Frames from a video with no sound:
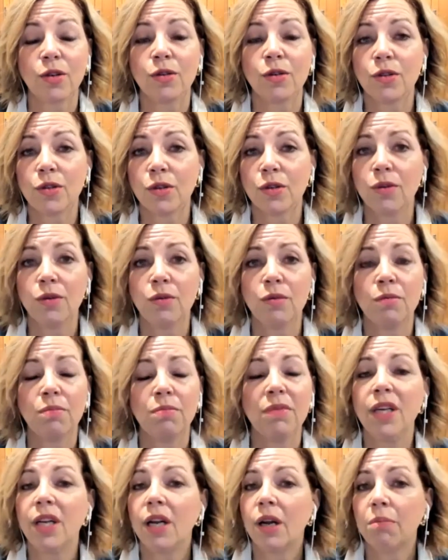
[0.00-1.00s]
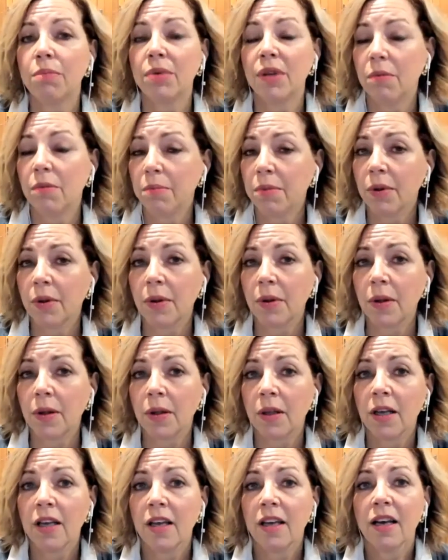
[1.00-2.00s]
to people
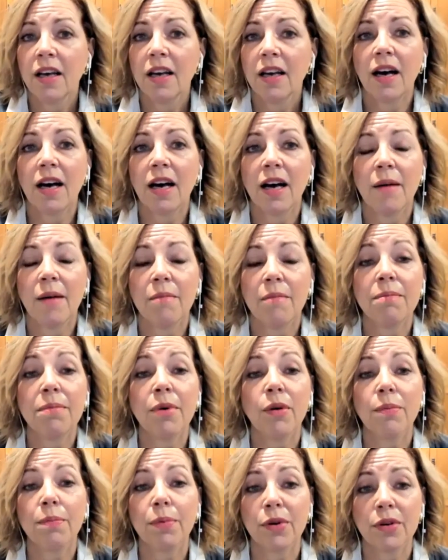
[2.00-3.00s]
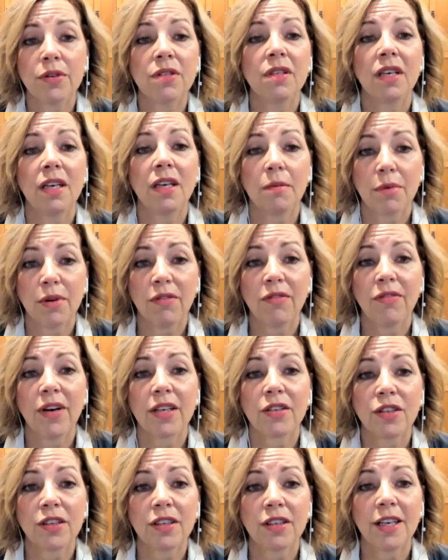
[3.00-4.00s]
both personally and
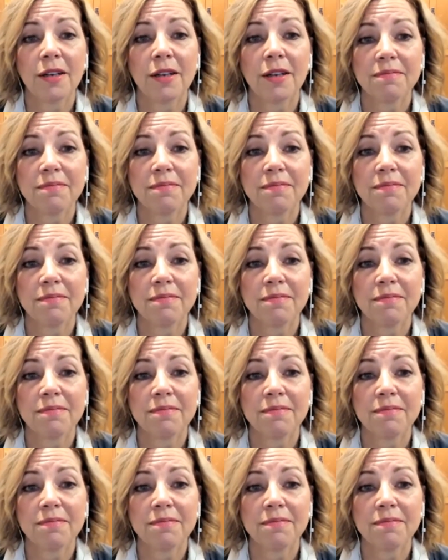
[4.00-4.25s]
professionally.